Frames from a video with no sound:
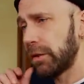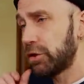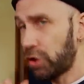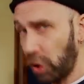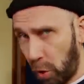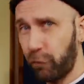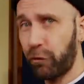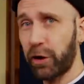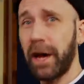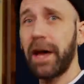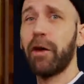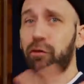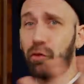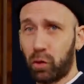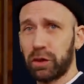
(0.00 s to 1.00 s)
don't forget,
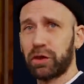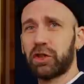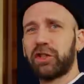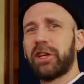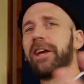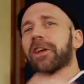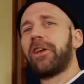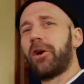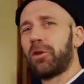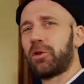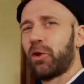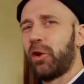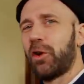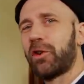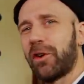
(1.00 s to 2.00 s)
of course, to say hello
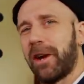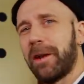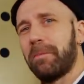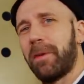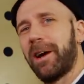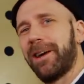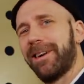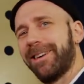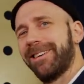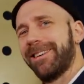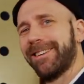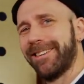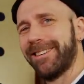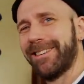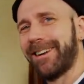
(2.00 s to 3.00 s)
to your grandma.
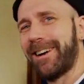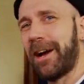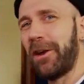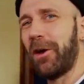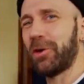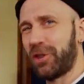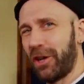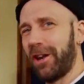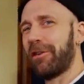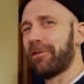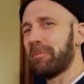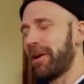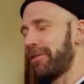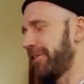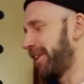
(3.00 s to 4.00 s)
I know she loves
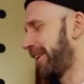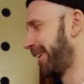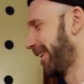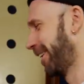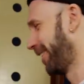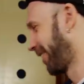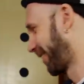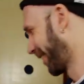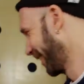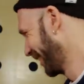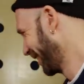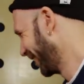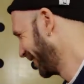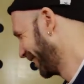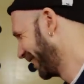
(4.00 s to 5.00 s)
my videos.
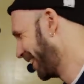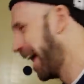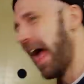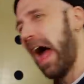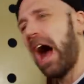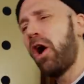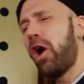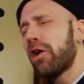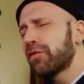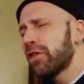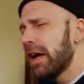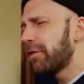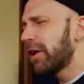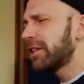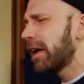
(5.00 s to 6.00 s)
How often
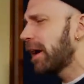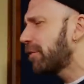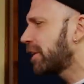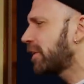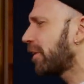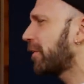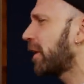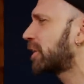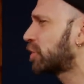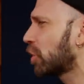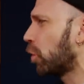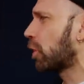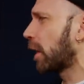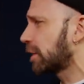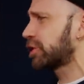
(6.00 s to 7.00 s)
have I done that joke? I